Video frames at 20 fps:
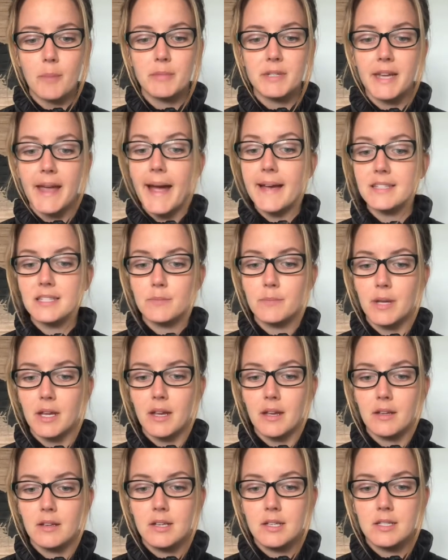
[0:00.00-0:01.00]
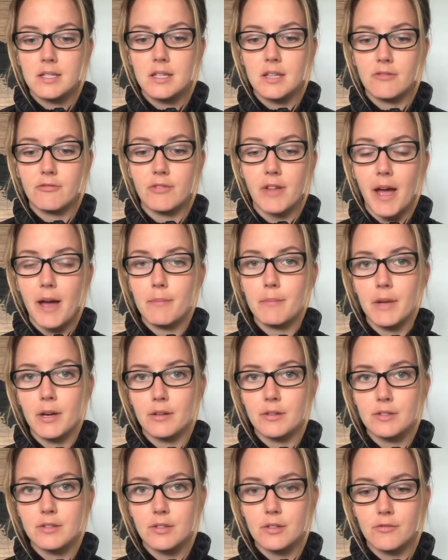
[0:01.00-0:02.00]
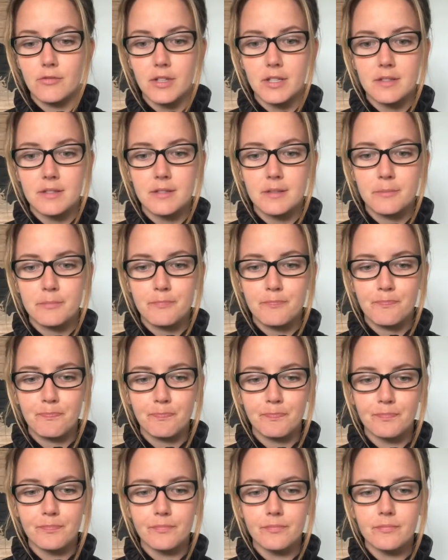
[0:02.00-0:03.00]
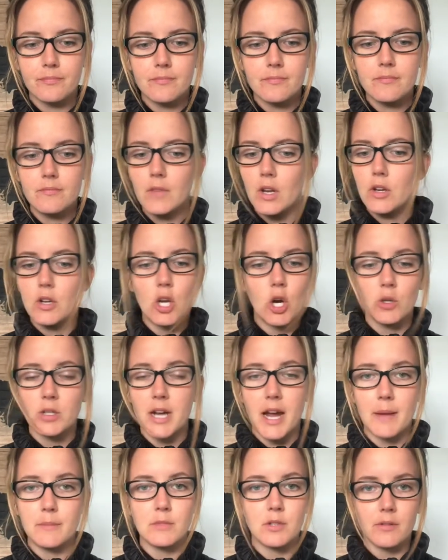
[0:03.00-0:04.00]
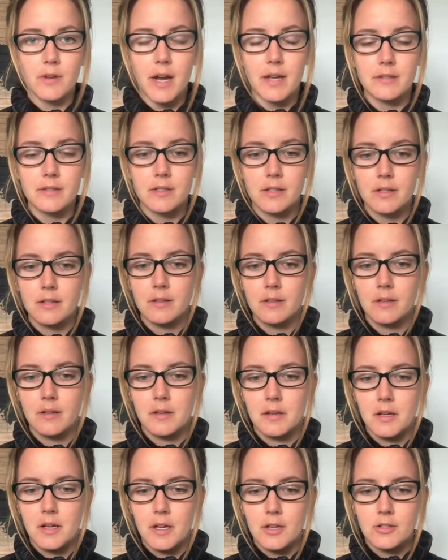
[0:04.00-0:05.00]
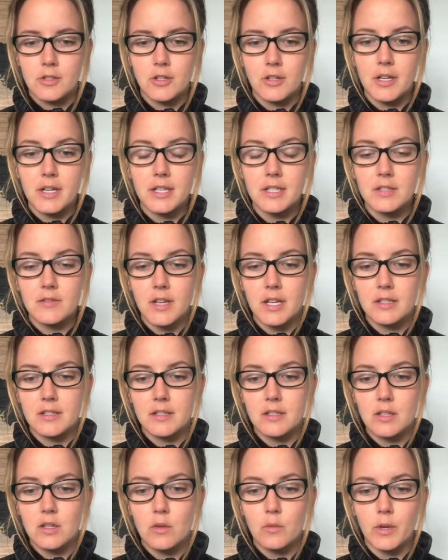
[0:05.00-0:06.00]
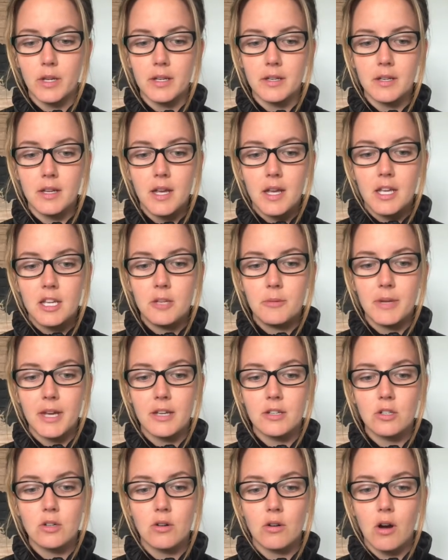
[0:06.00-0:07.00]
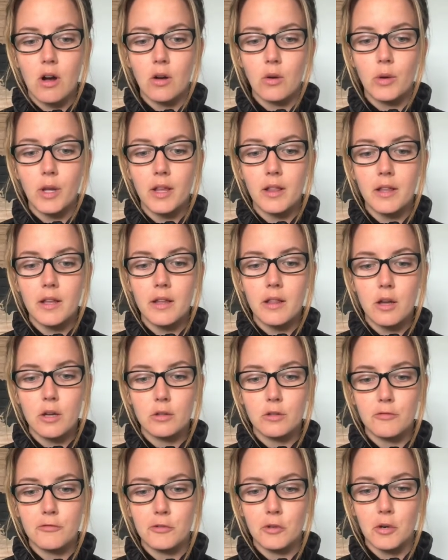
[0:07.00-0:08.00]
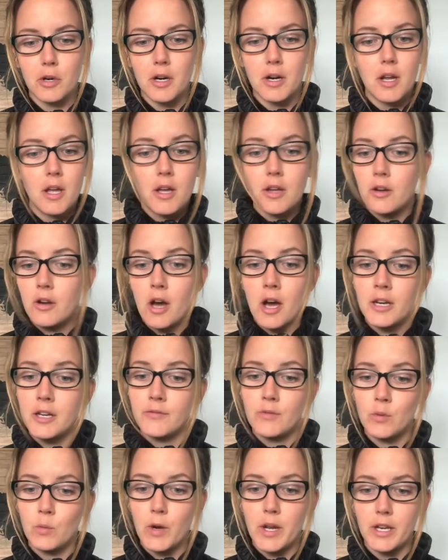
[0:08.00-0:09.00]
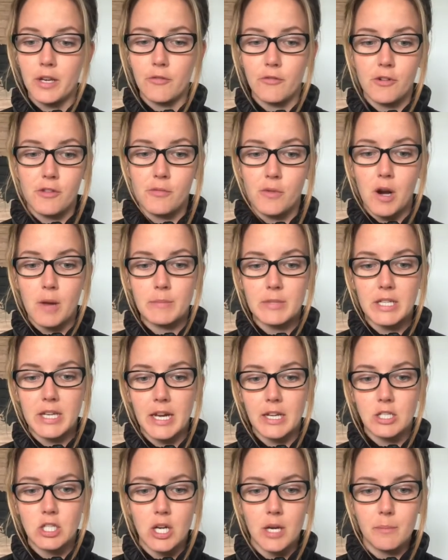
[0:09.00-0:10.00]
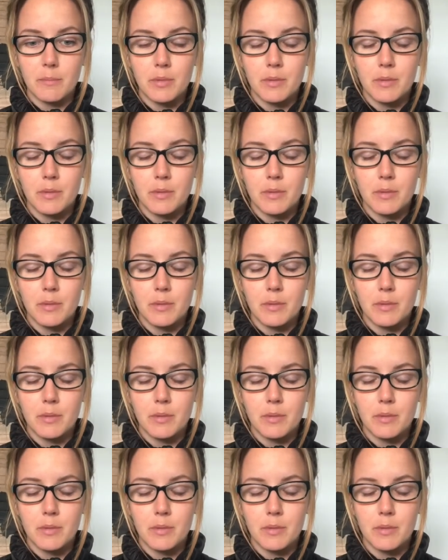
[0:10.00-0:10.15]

gasping to the flat metal surface. No time to rest. Turning his face into the wind, he began to crawl quickly along the floor, not even waiting for Throb to catch up.